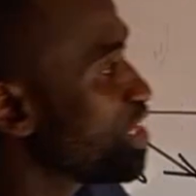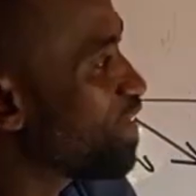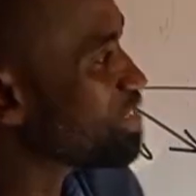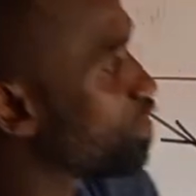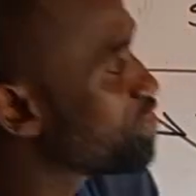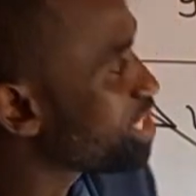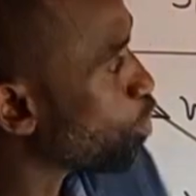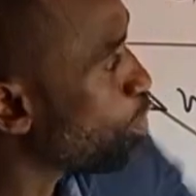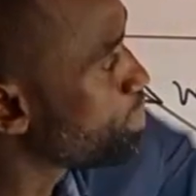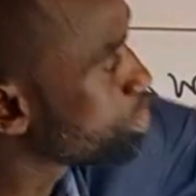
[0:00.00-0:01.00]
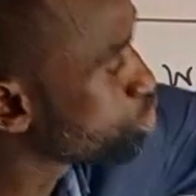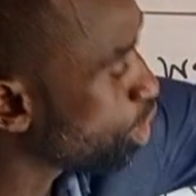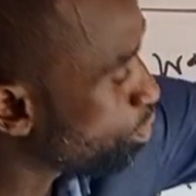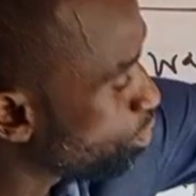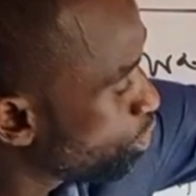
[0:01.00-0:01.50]
the value of the second
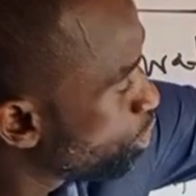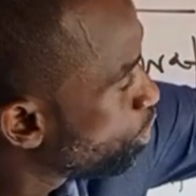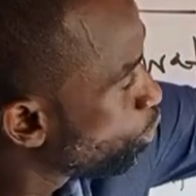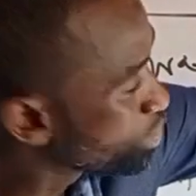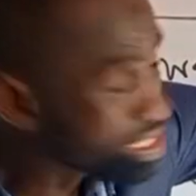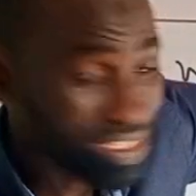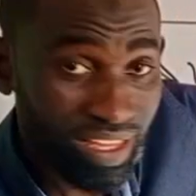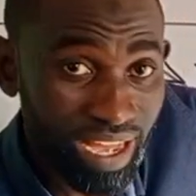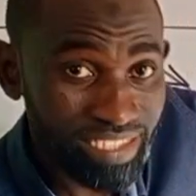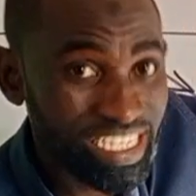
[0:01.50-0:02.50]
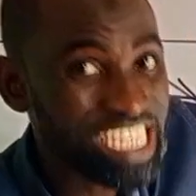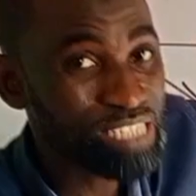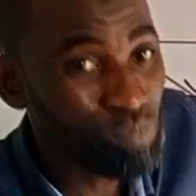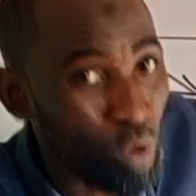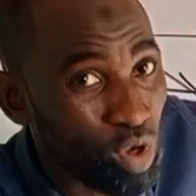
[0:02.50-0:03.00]
medium, which is glass,
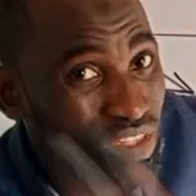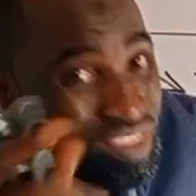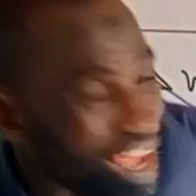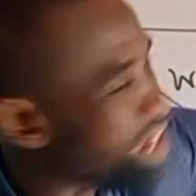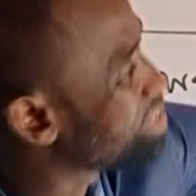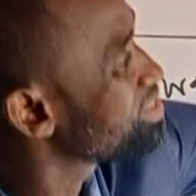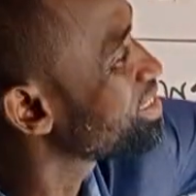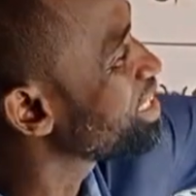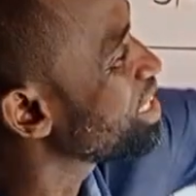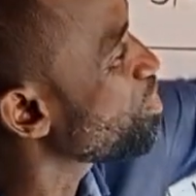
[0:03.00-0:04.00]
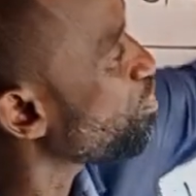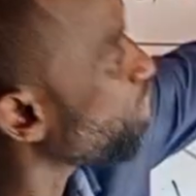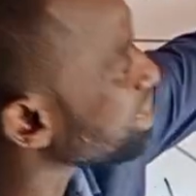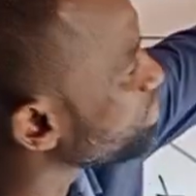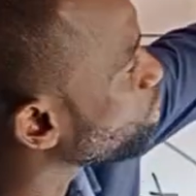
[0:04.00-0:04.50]
is more than the
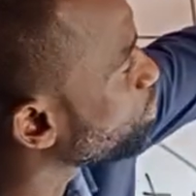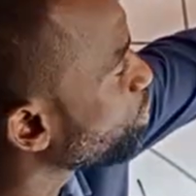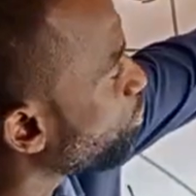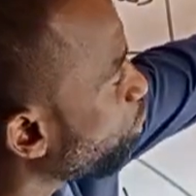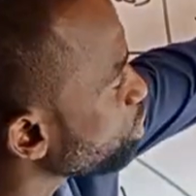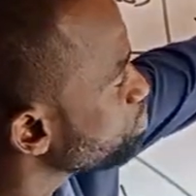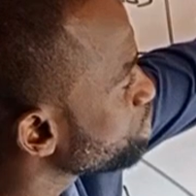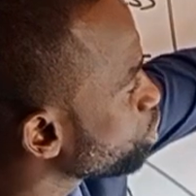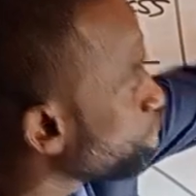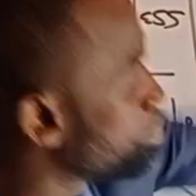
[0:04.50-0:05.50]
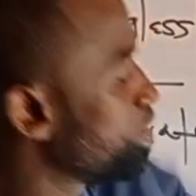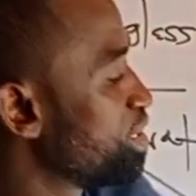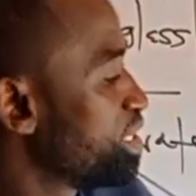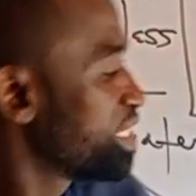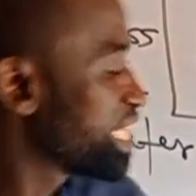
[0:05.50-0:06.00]
refractiveness of the first medium,
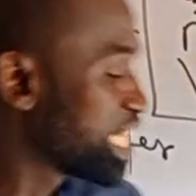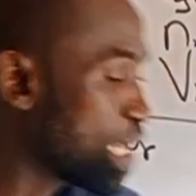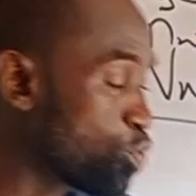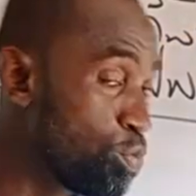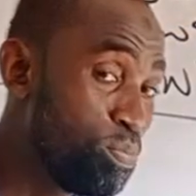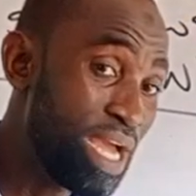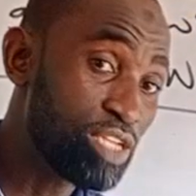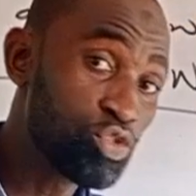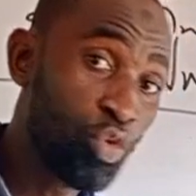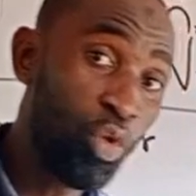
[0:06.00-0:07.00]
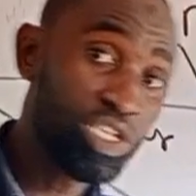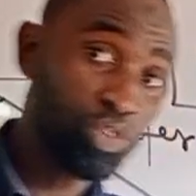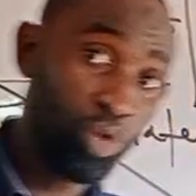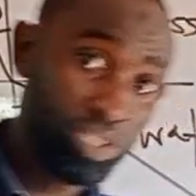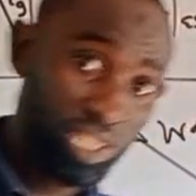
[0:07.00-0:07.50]
the ray will bend
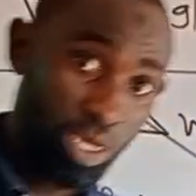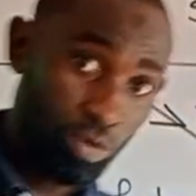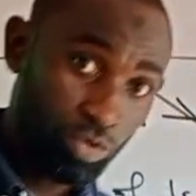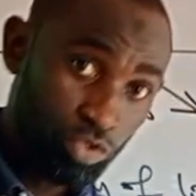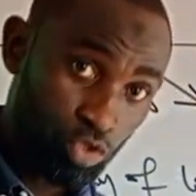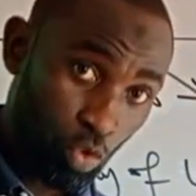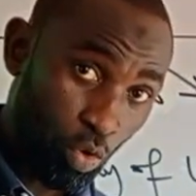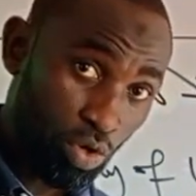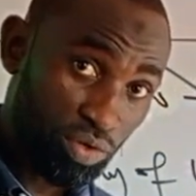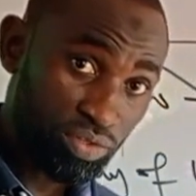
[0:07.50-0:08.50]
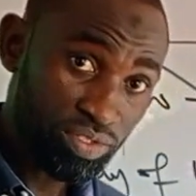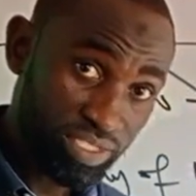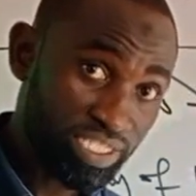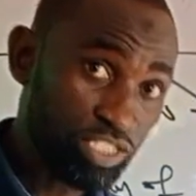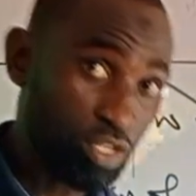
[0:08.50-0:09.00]
towards the what now?
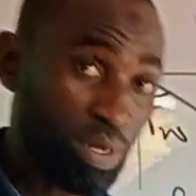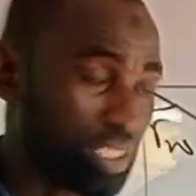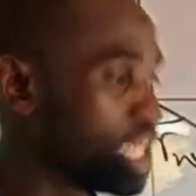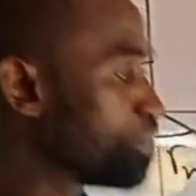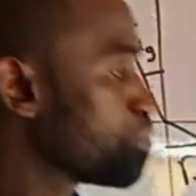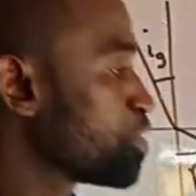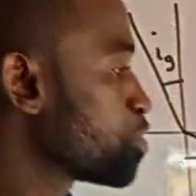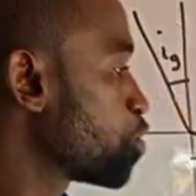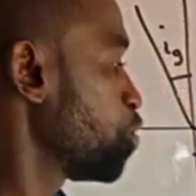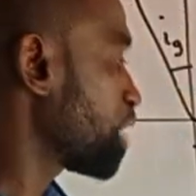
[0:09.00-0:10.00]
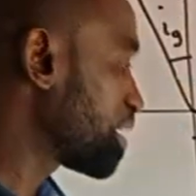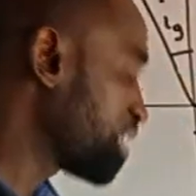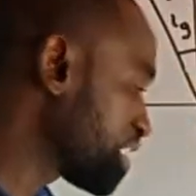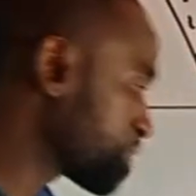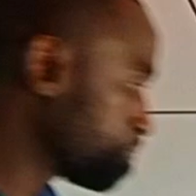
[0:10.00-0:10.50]
Towards the normal. Okay? So look
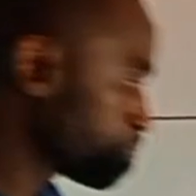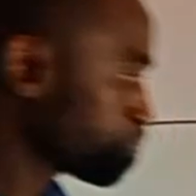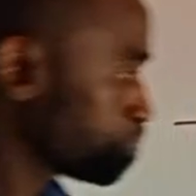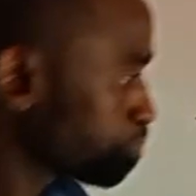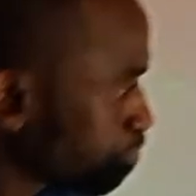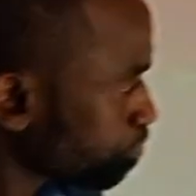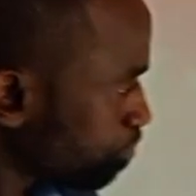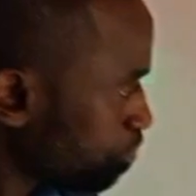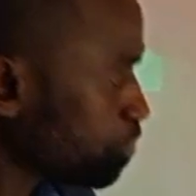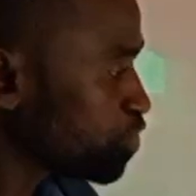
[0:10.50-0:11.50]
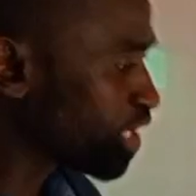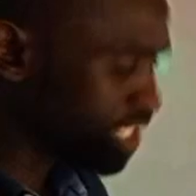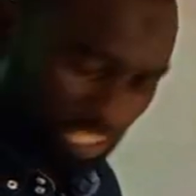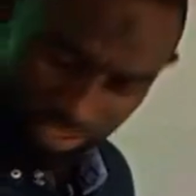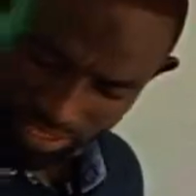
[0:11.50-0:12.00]
at this. Look at